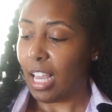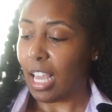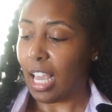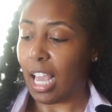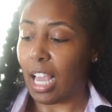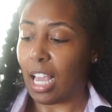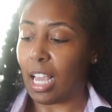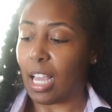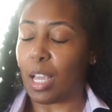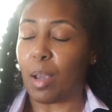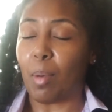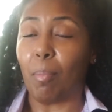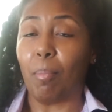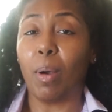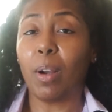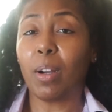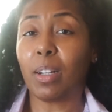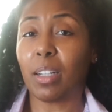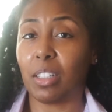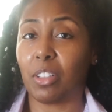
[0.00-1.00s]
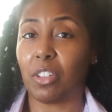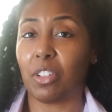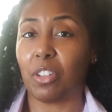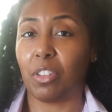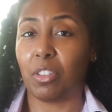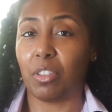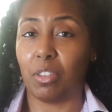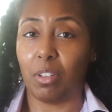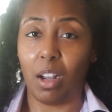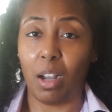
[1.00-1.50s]
a
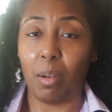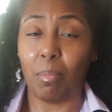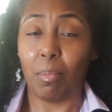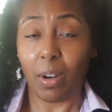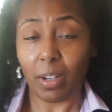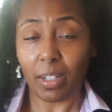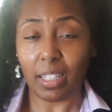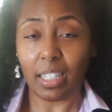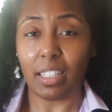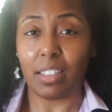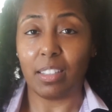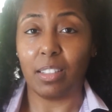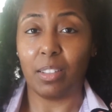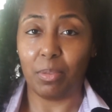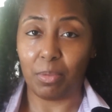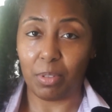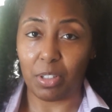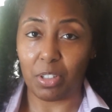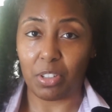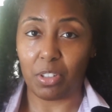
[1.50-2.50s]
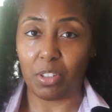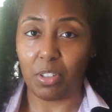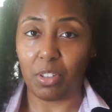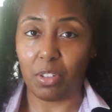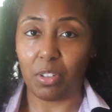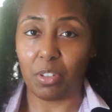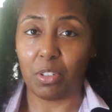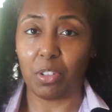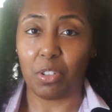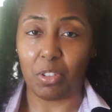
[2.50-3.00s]
market
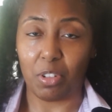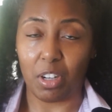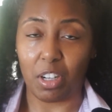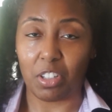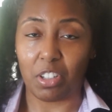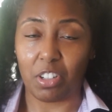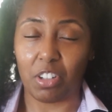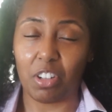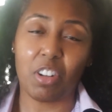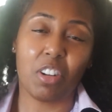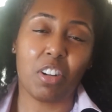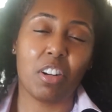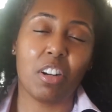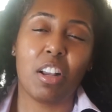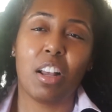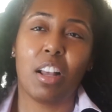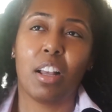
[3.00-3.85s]
divisional structure.